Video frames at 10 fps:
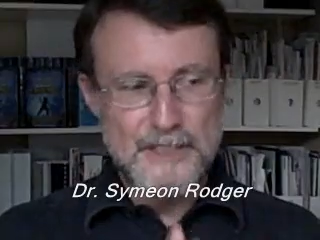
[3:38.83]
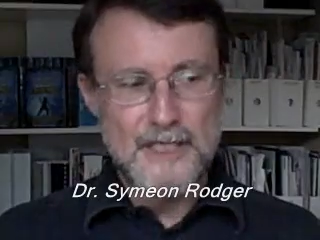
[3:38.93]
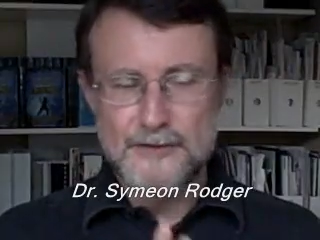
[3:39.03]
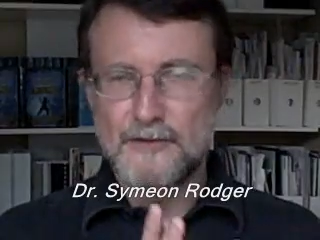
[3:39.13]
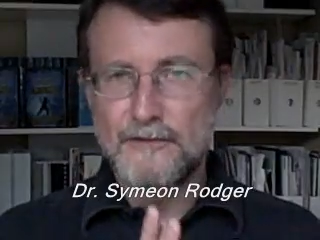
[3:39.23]

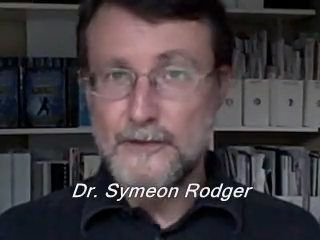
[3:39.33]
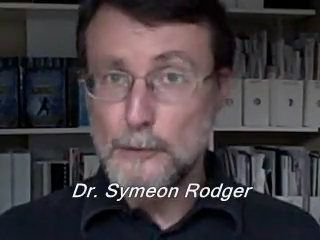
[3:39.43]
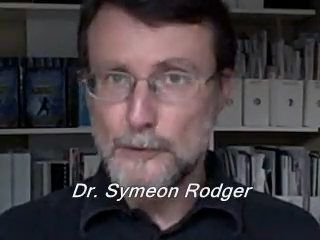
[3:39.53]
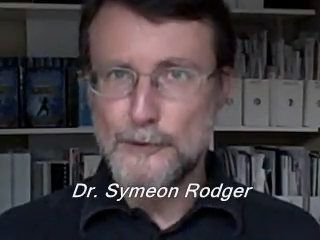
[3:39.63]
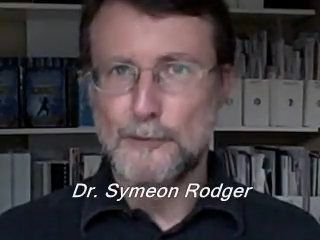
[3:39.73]
begun to
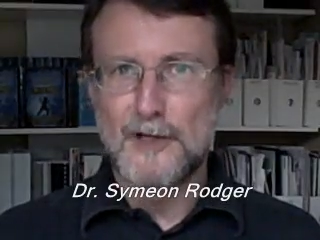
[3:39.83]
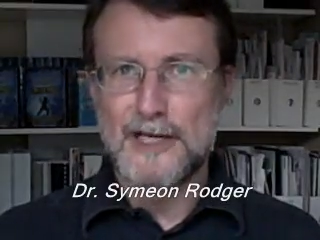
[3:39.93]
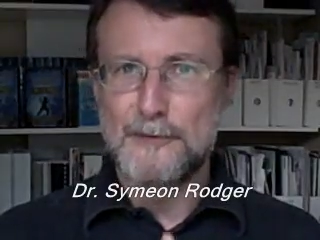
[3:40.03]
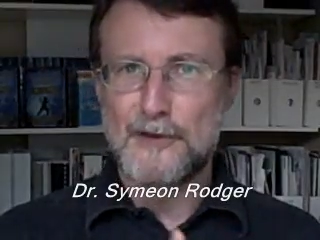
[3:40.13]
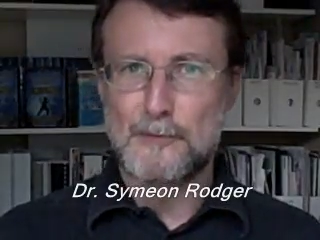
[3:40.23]
fuel your
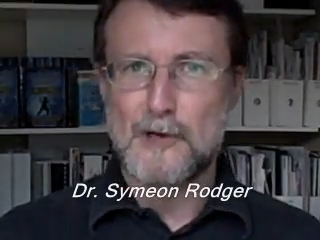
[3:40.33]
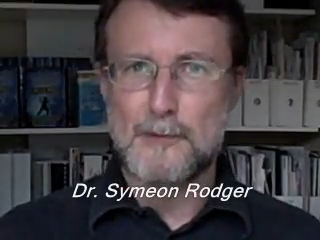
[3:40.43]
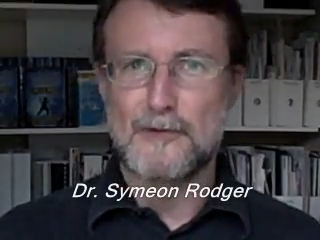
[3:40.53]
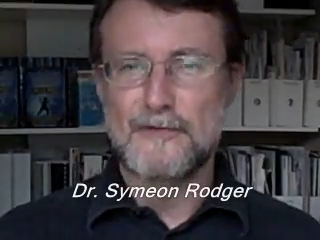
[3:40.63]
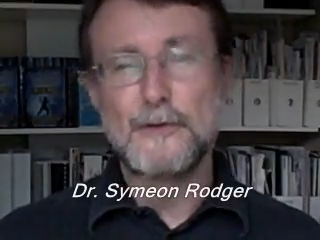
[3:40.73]
body with the
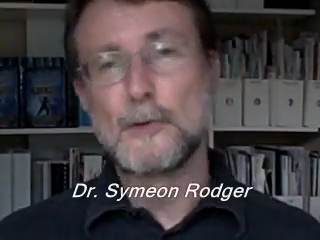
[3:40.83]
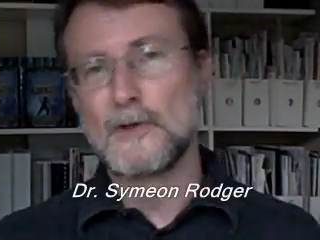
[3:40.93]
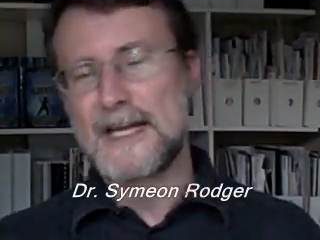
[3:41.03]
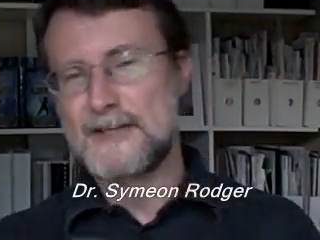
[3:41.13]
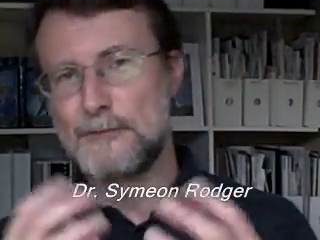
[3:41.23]
proper
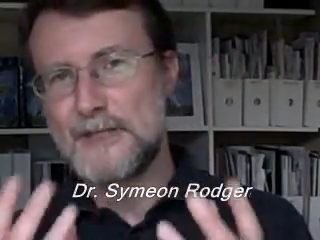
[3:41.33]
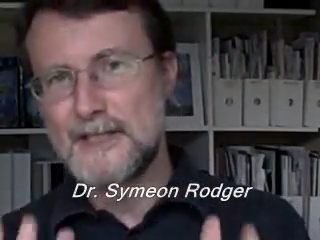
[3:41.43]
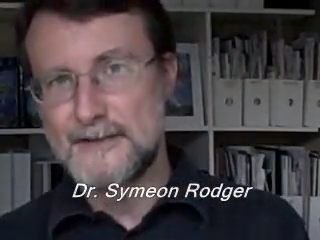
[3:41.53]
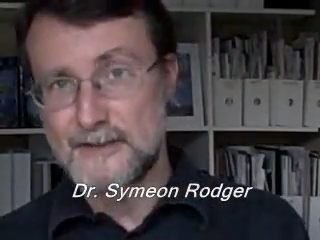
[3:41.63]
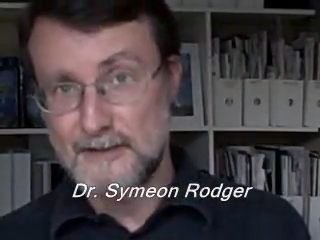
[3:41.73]
fuel and you've
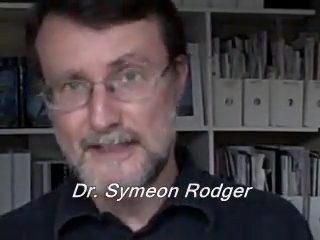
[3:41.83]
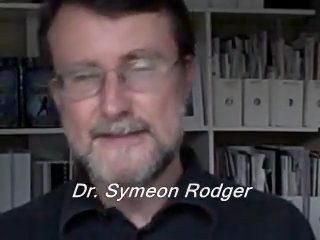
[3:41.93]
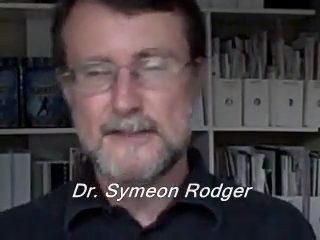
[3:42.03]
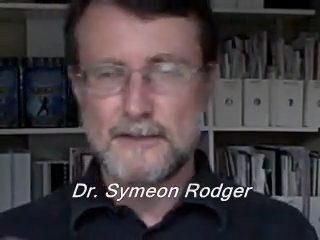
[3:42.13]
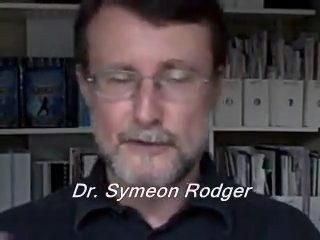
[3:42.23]
begun to
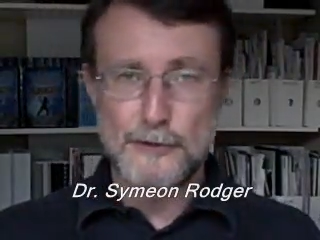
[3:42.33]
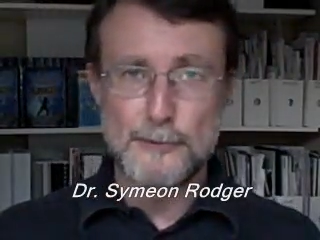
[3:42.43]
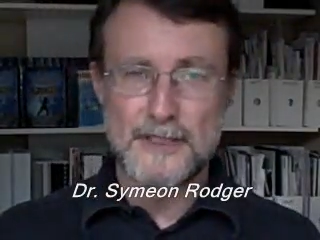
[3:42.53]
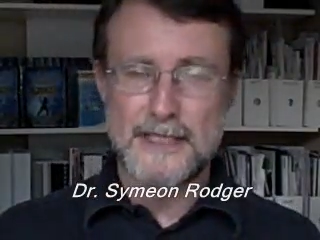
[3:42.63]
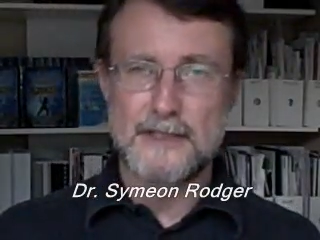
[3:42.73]
cleanse it of
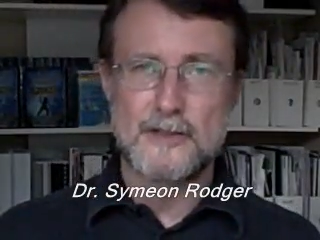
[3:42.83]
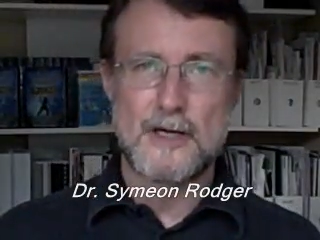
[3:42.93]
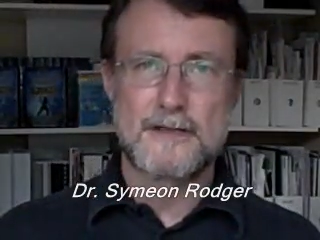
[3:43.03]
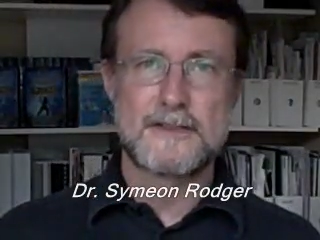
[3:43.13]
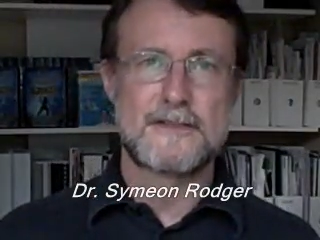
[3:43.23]
accumulated
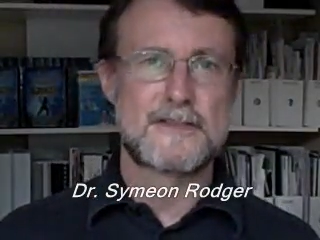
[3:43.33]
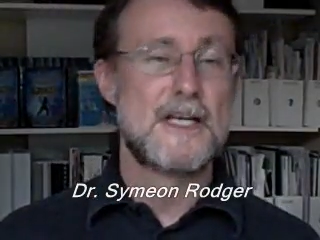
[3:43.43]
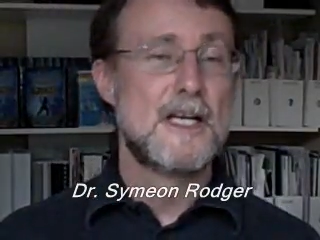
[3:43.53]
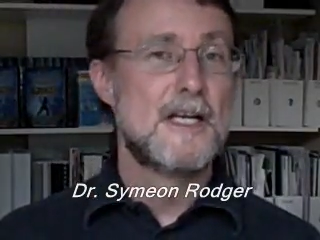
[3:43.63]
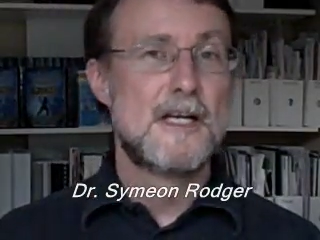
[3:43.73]
toxins,